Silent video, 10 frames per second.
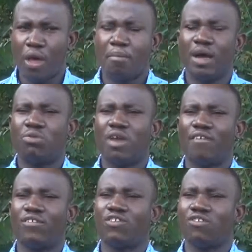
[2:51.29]
But we
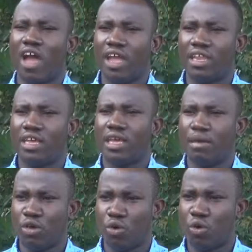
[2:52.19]
have tried
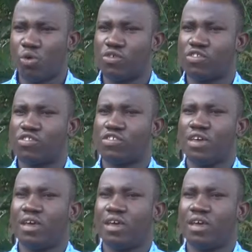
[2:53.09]
chemicals